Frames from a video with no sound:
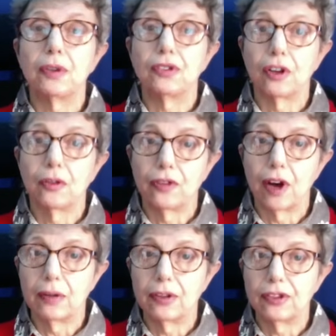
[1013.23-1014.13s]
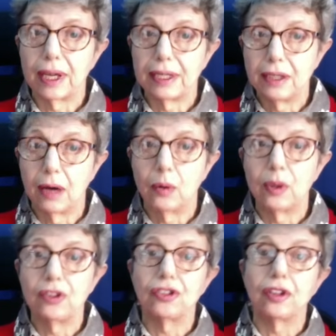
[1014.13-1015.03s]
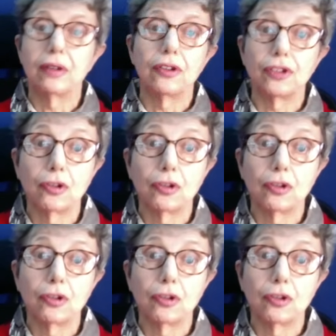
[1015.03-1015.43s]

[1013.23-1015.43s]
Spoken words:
but so far as I know, it's still not